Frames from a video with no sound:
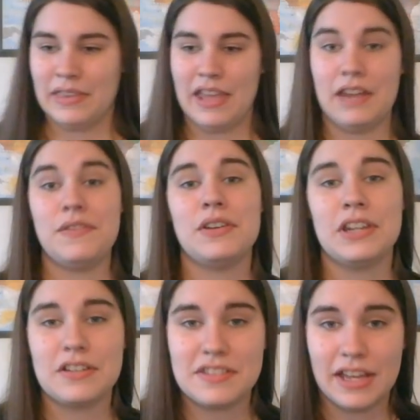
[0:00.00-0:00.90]
If you can
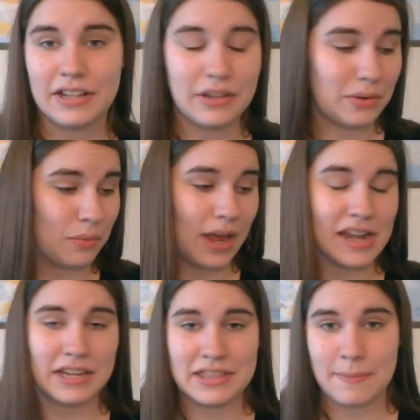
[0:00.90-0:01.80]
hear Zelda
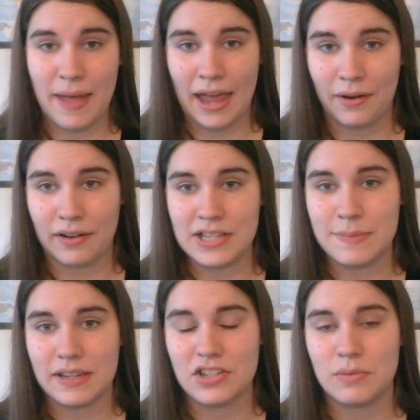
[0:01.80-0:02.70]
whining in the background, it's
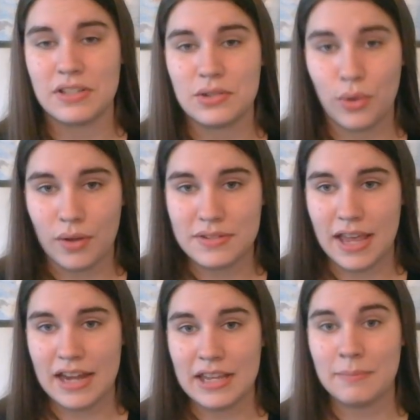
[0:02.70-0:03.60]
because she wants to go
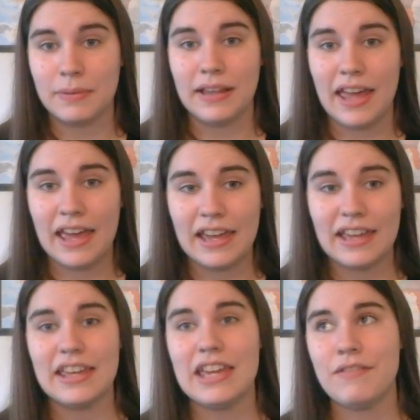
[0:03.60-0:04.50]
outside and play
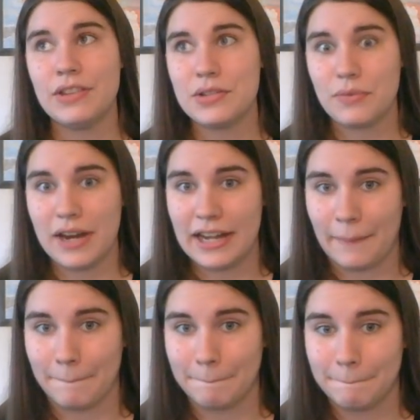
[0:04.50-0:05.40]
even though it's raining.